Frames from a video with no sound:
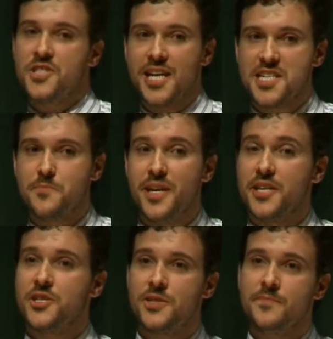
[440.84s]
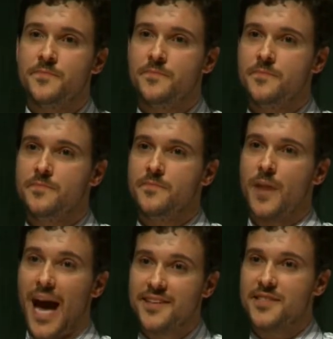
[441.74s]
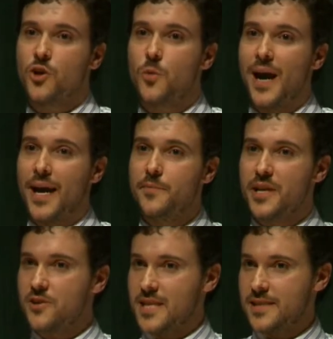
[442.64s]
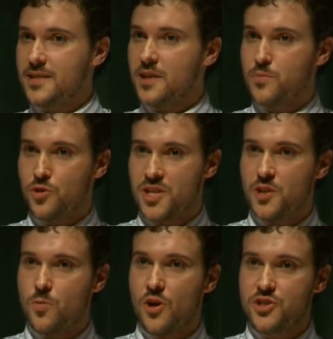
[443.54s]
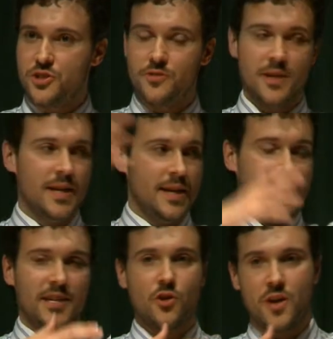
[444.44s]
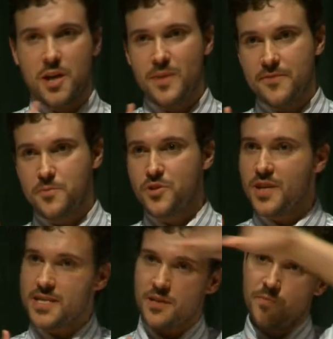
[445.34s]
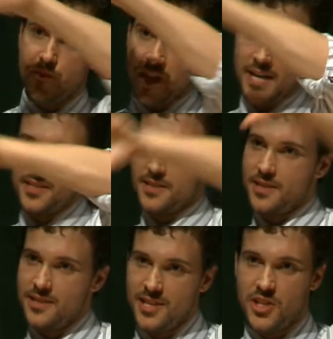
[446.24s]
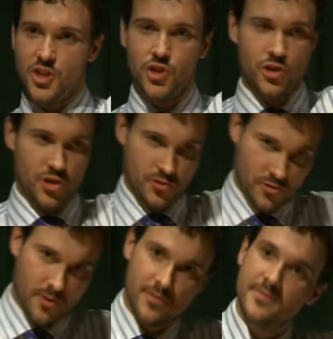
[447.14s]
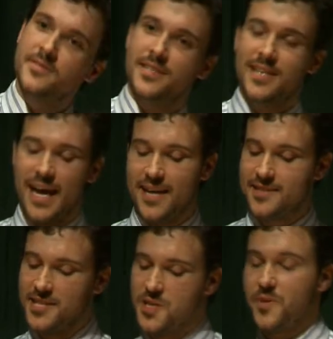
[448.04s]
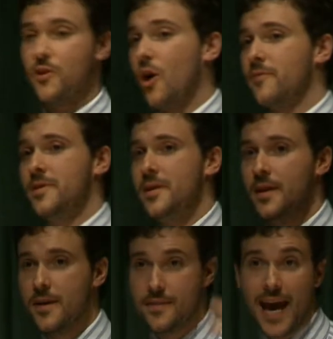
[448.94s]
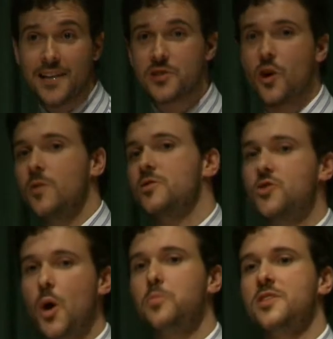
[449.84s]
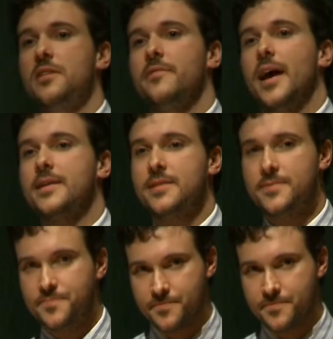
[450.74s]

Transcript: a change in pitch as they go by, because as they're approaching towards you and then going away from you, there's a change in the as they disappear off. That is called the Doppler effect.